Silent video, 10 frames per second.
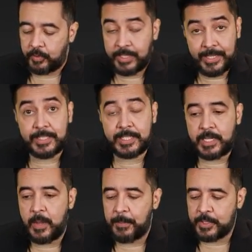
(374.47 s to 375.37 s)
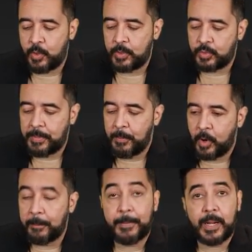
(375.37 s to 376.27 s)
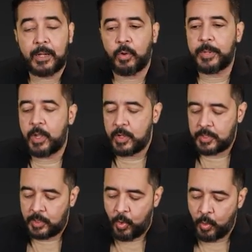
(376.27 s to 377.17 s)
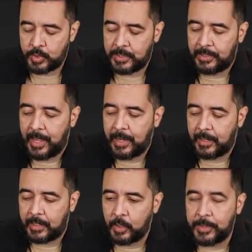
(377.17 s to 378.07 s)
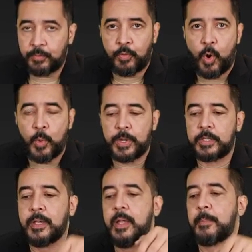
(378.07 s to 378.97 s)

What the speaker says: Its tip is going to be more buccal because it goes like a little bit forward